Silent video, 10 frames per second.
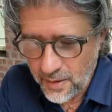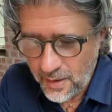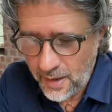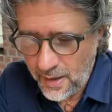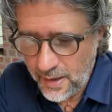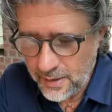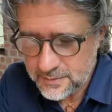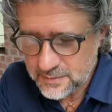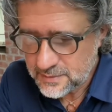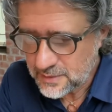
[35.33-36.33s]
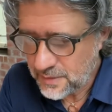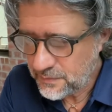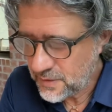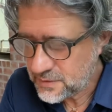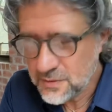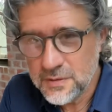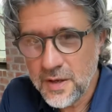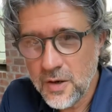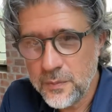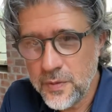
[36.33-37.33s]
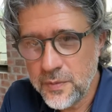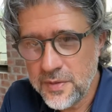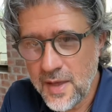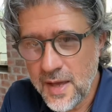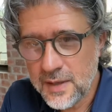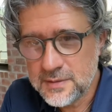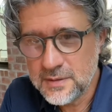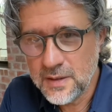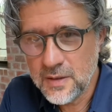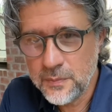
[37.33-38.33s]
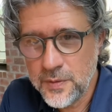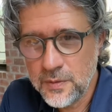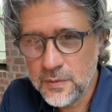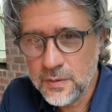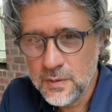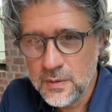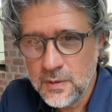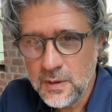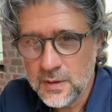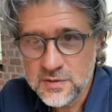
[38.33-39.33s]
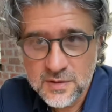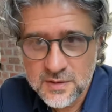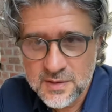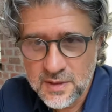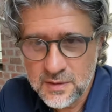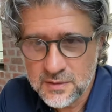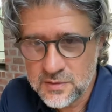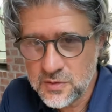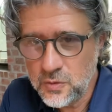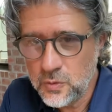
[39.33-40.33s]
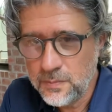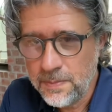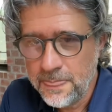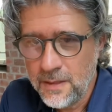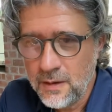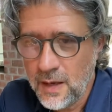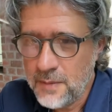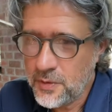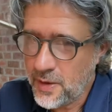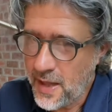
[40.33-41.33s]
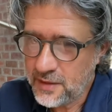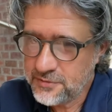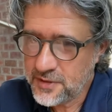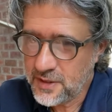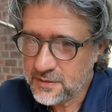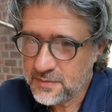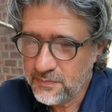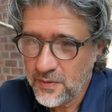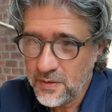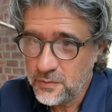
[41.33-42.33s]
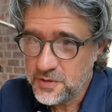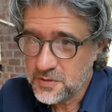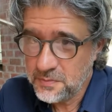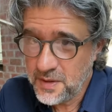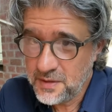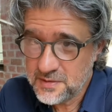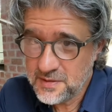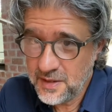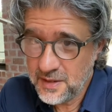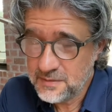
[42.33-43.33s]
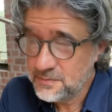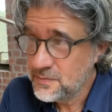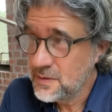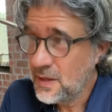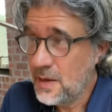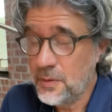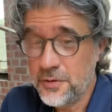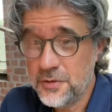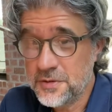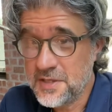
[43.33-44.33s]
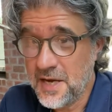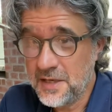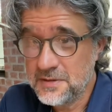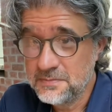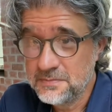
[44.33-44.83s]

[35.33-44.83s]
And I'm there to help you with that and help you uh, succeed in school. I'm your advocate, which means that I'm on your side.